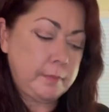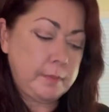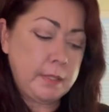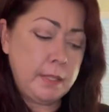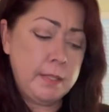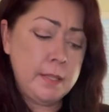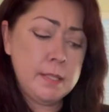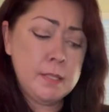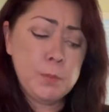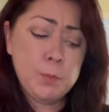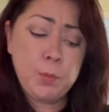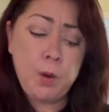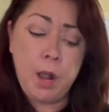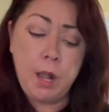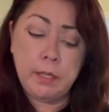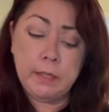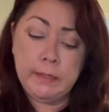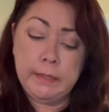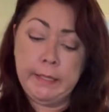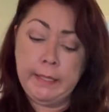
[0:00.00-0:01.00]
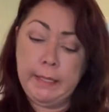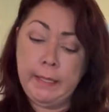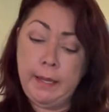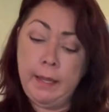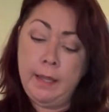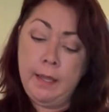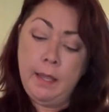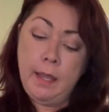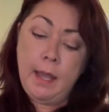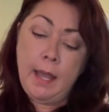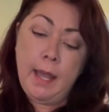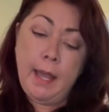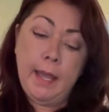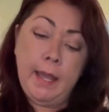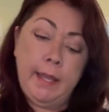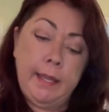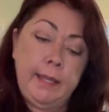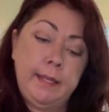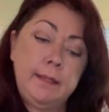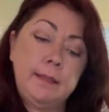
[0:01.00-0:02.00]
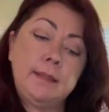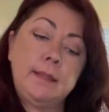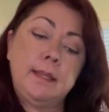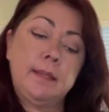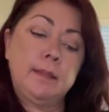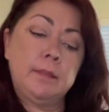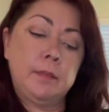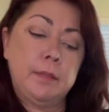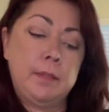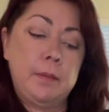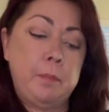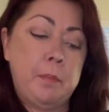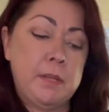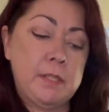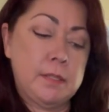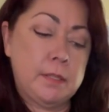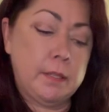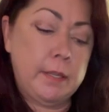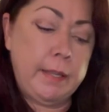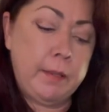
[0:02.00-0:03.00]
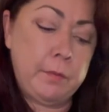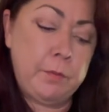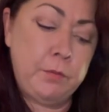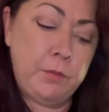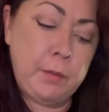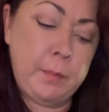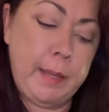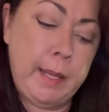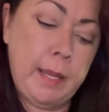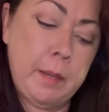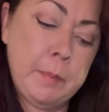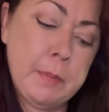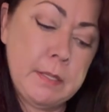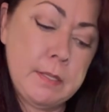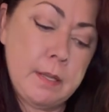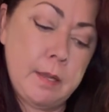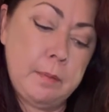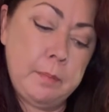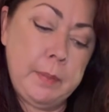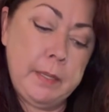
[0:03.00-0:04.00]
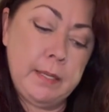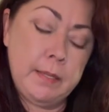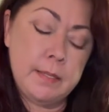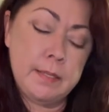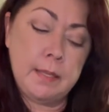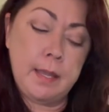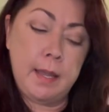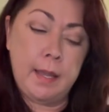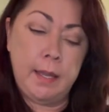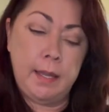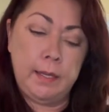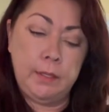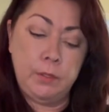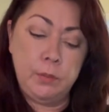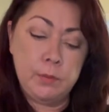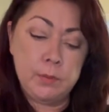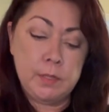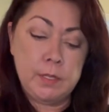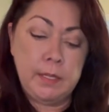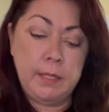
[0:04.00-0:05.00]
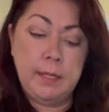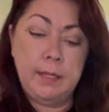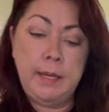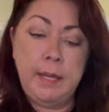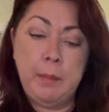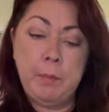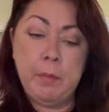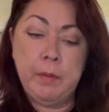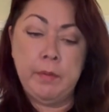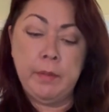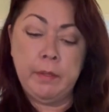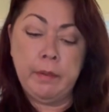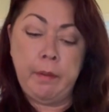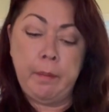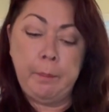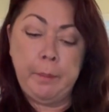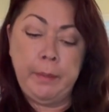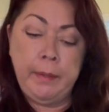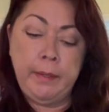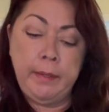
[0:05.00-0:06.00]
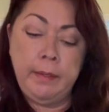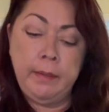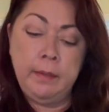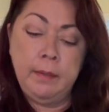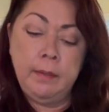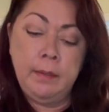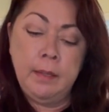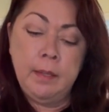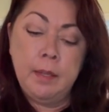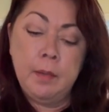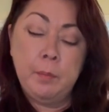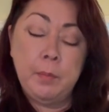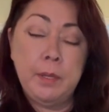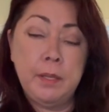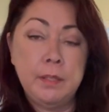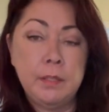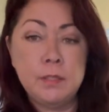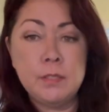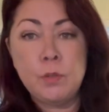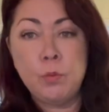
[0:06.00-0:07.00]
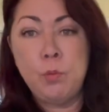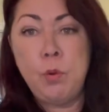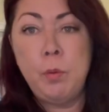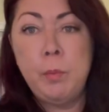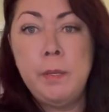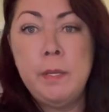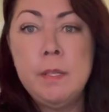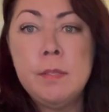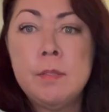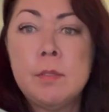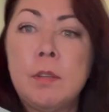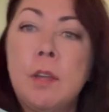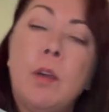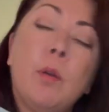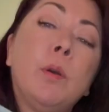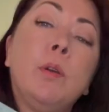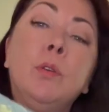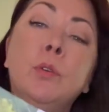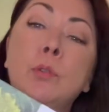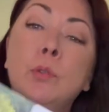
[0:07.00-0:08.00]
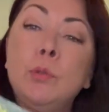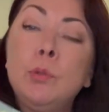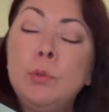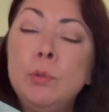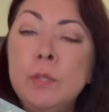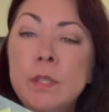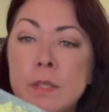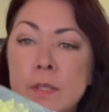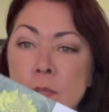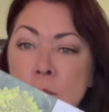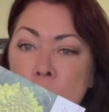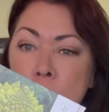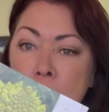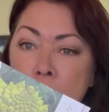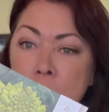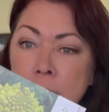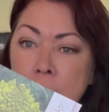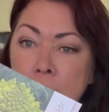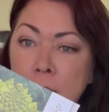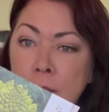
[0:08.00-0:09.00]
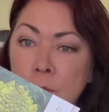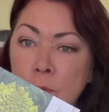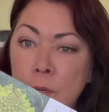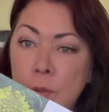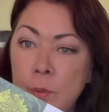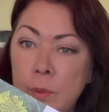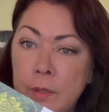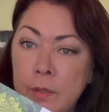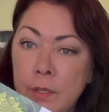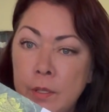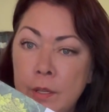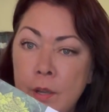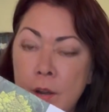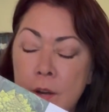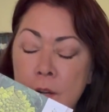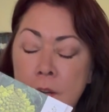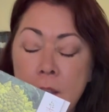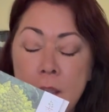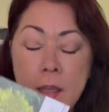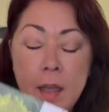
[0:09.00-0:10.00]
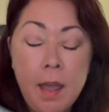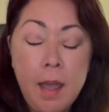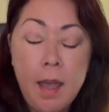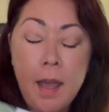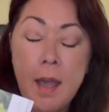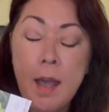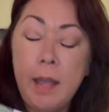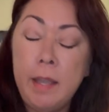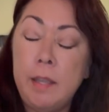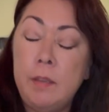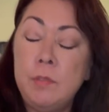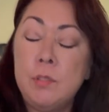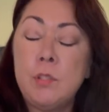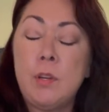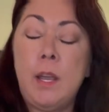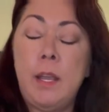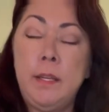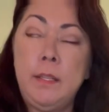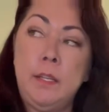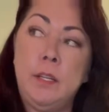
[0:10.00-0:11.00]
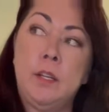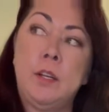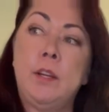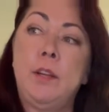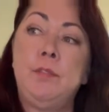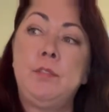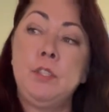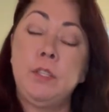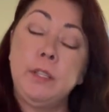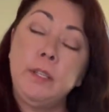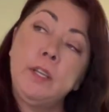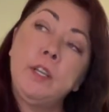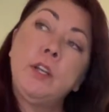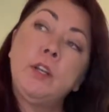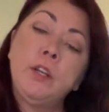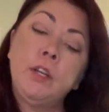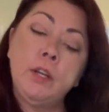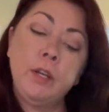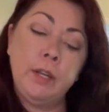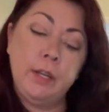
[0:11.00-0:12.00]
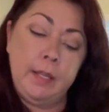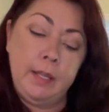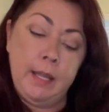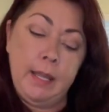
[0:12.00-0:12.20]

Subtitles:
This broccoli, I think it must come from Amazon because I don't see a name of the company, but it's a Romanesco. Who doesn't want that grown in their yard? I have tried year after year.